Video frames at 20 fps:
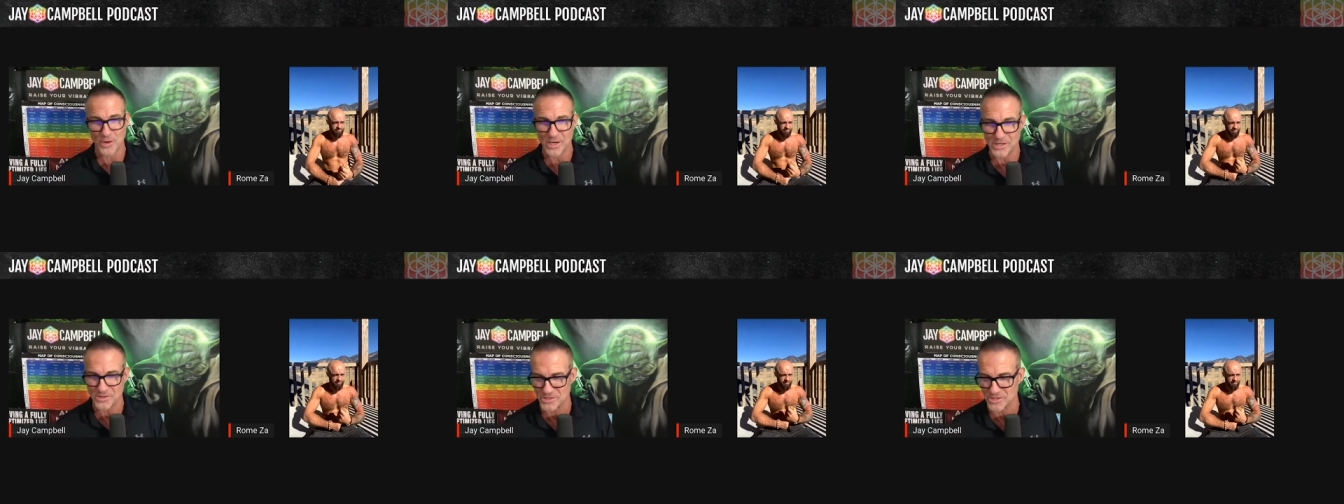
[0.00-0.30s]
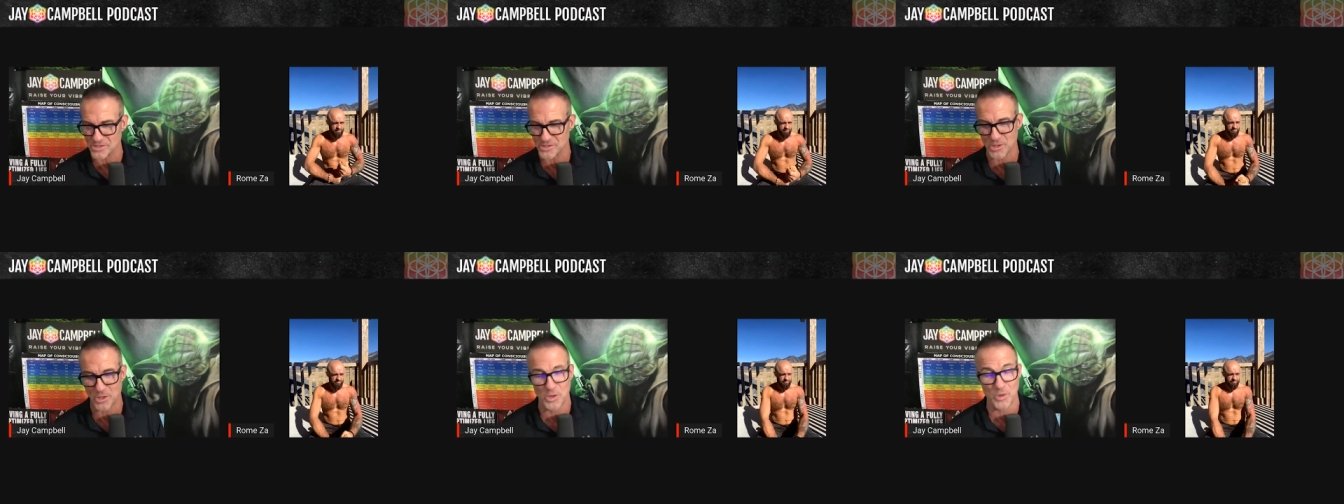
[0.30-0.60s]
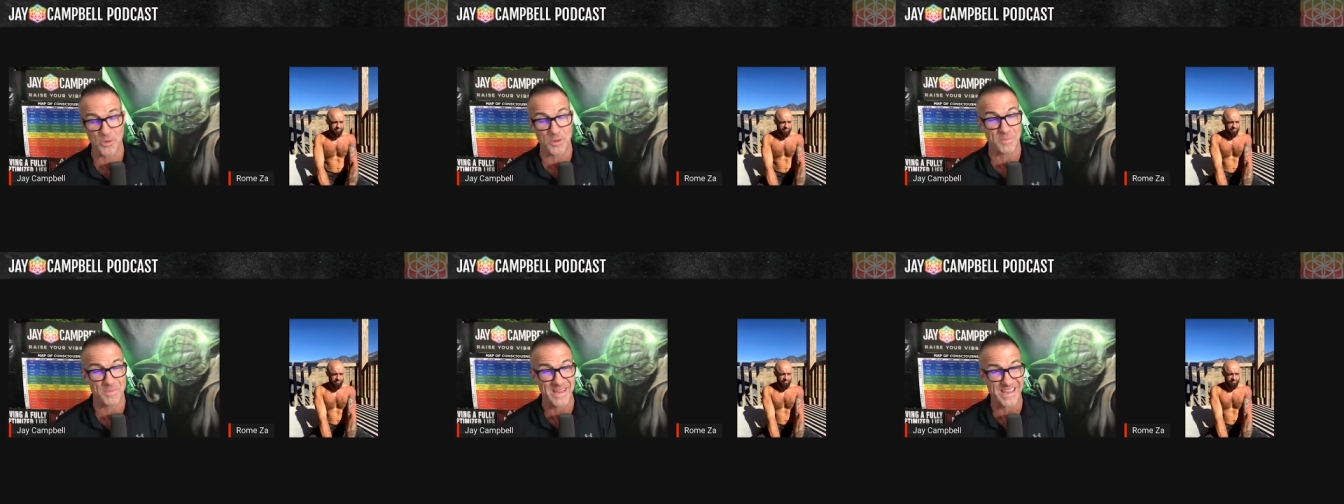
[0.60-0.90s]
ancient soul
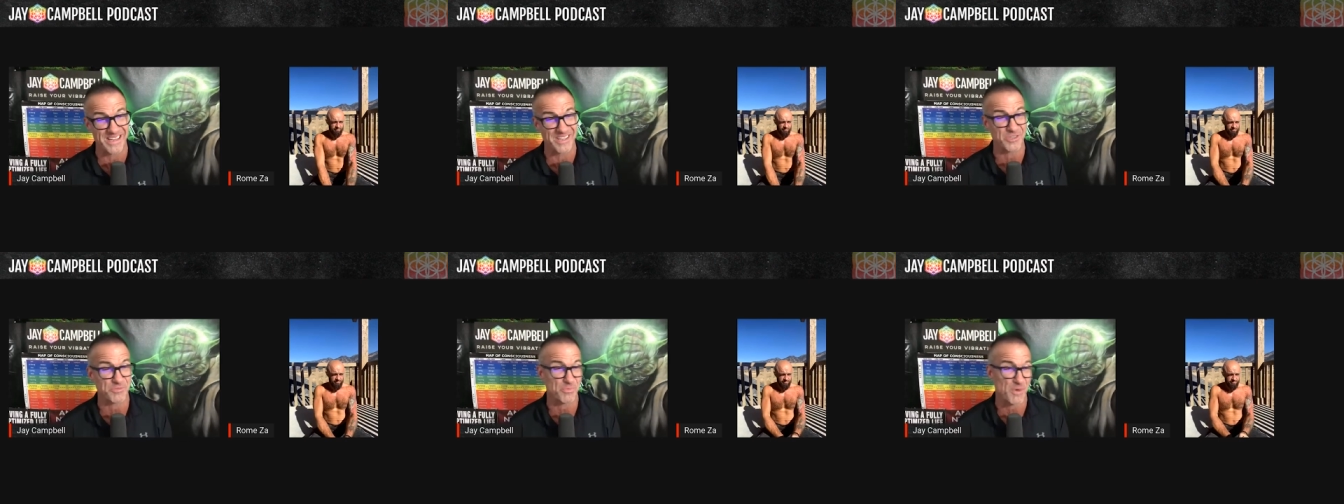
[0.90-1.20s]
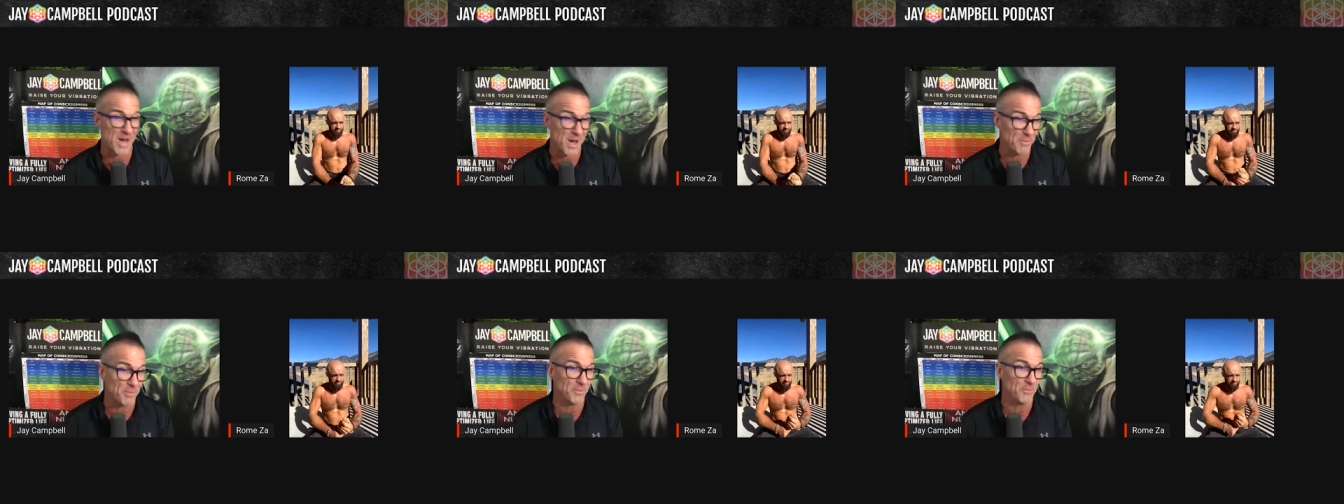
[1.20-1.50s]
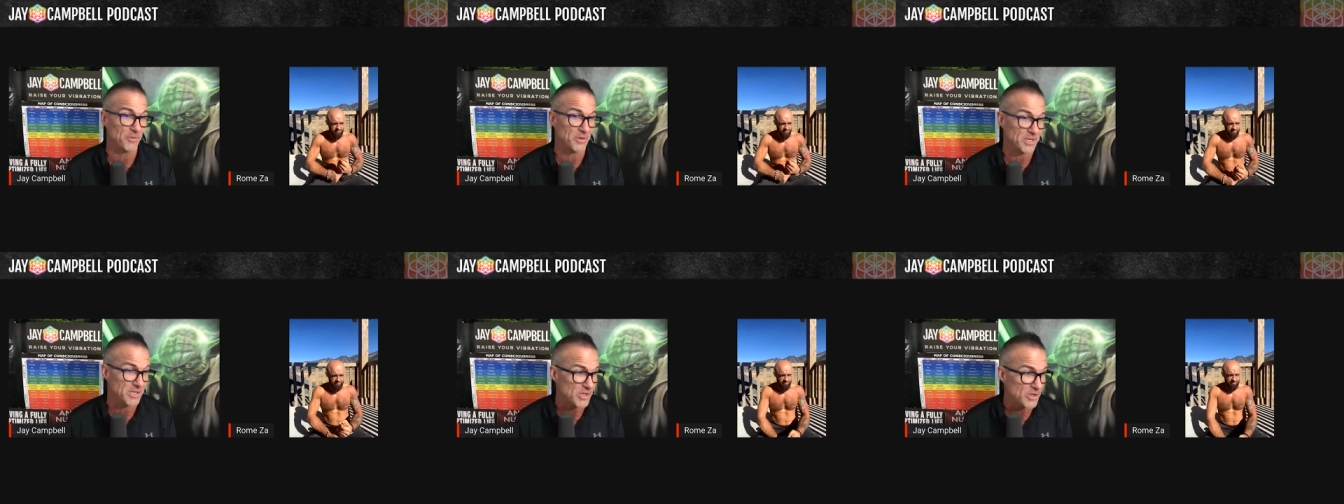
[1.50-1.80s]
than me, it's
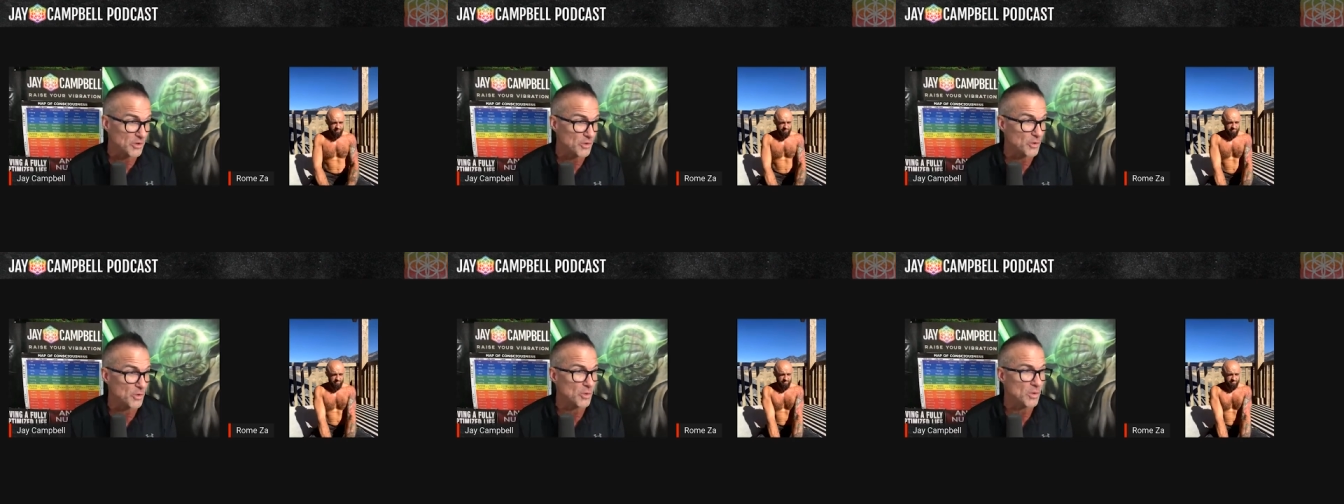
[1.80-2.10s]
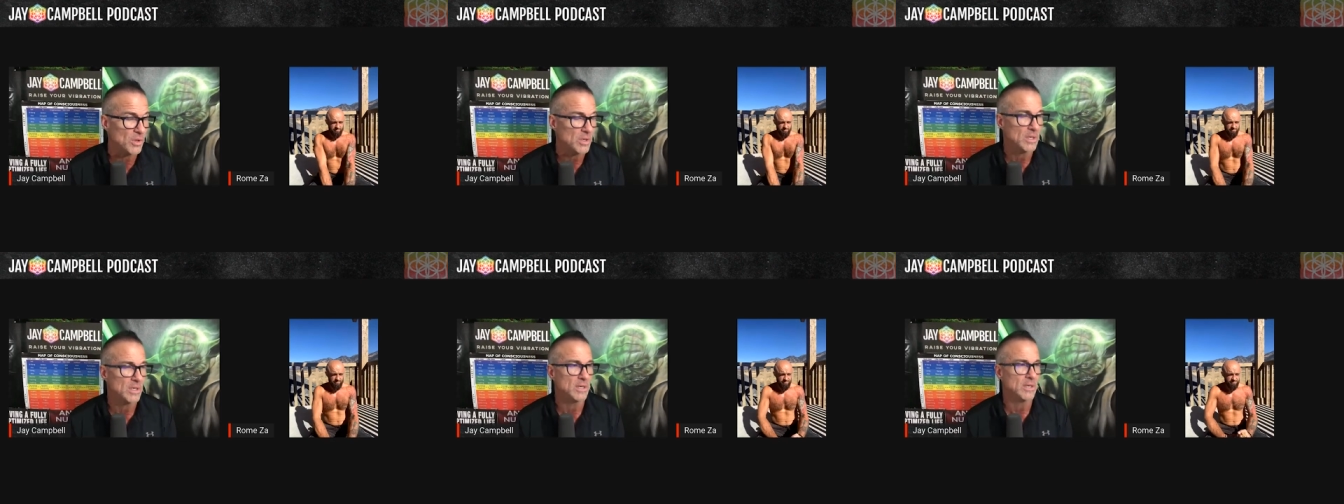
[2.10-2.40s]
probably you.